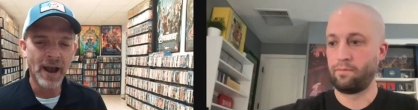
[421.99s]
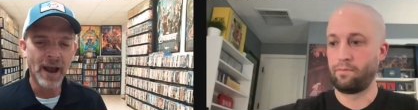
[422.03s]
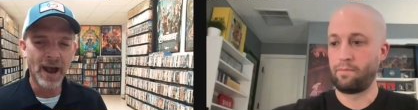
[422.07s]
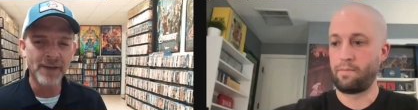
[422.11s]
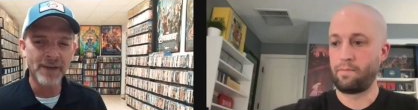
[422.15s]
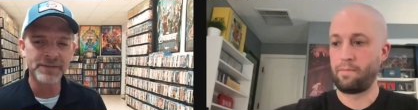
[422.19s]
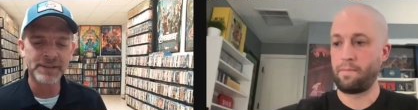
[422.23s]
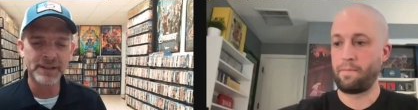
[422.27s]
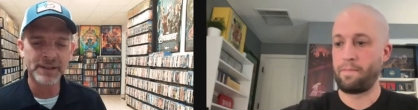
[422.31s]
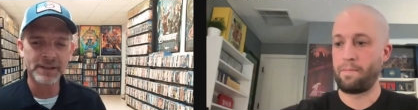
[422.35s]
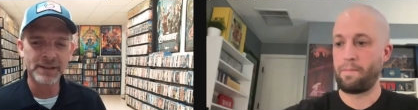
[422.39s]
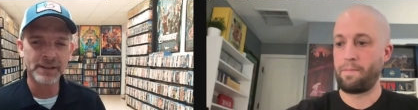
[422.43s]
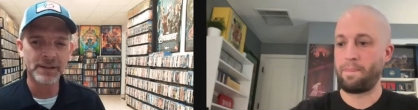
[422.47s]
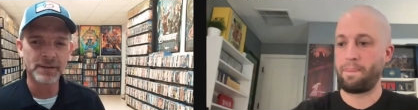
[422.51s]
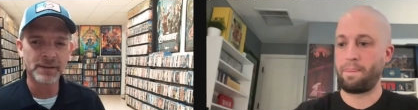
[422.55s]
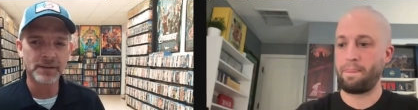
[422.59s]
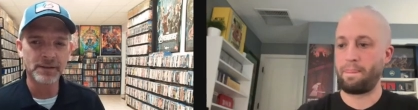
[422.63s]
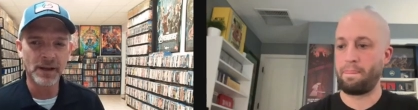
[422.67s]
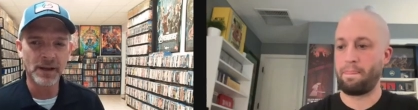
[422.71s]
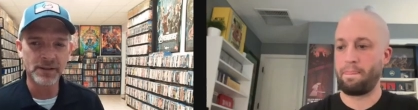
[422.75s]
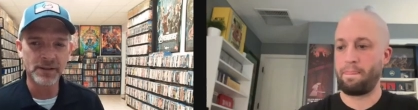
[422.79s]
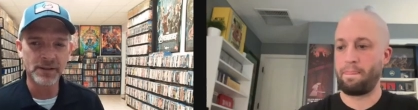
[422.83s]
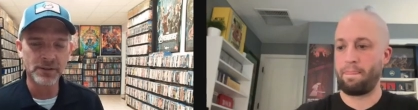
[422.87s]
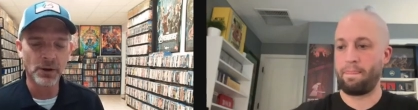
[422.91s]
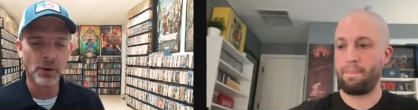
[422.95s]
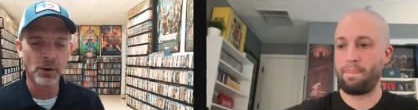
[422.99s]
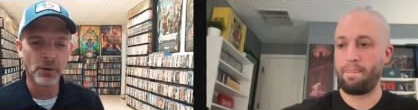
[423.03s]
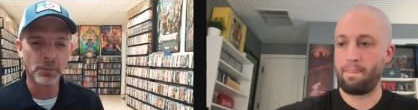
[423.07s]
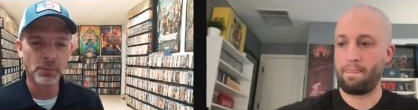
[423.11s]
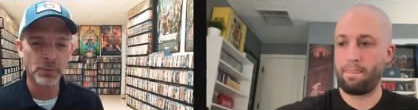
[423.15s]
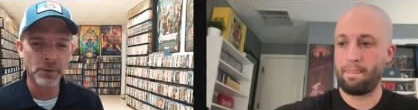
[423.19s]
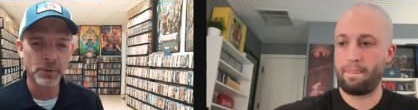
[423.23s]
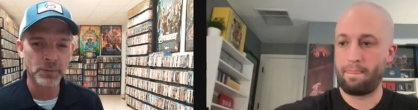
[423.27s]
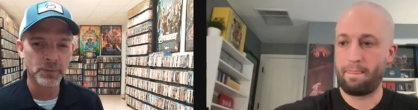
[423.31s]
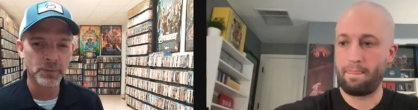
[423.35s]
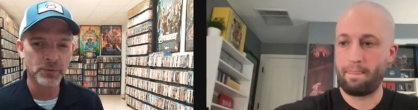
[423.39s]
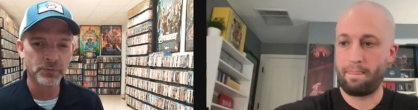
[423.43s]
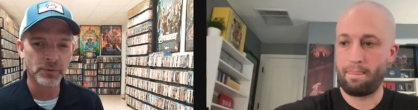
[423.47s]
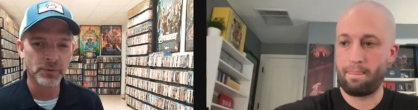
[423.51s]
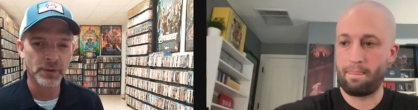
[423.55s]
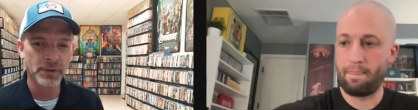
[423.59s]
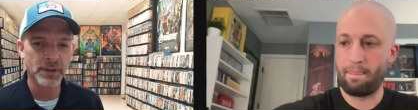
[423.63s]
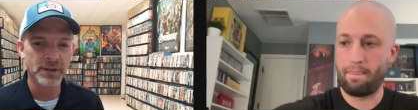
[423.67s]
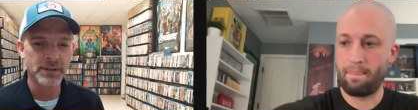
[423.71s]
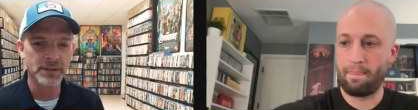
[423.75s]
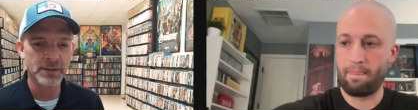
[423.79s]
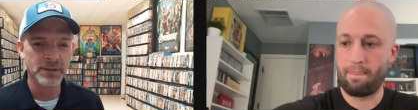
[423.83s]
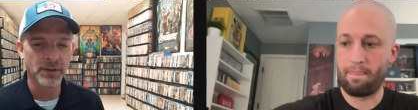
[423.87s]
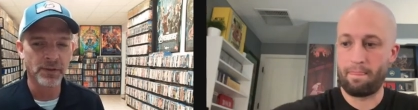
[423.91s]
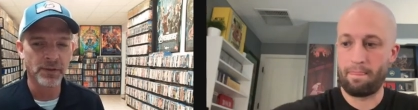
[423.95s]
Speaker 1: I've seen it. I saw it when it was released
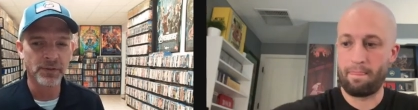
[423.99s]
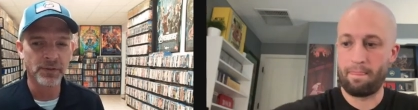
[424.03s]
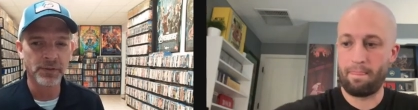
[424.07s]
in the